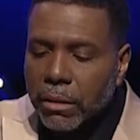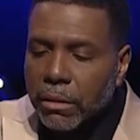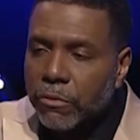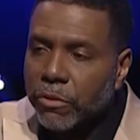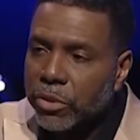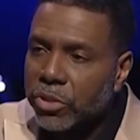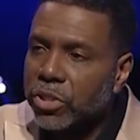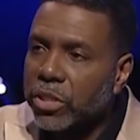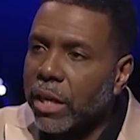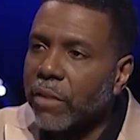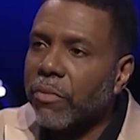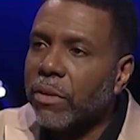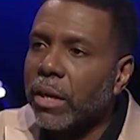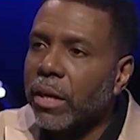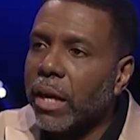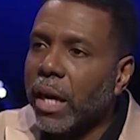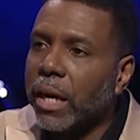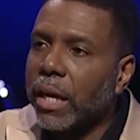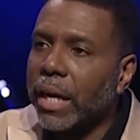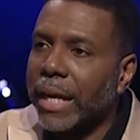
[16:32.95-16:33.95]
verse 7 and
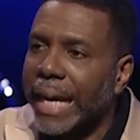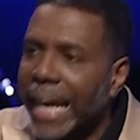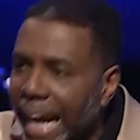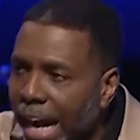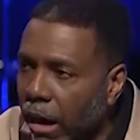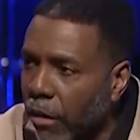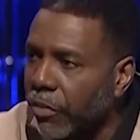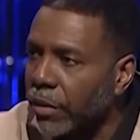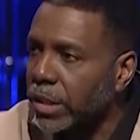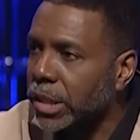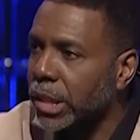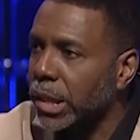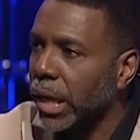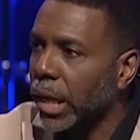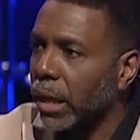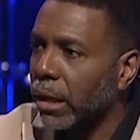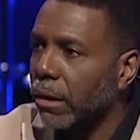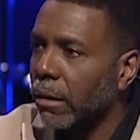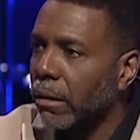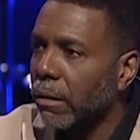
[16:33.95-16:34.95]
8. Heal the sick,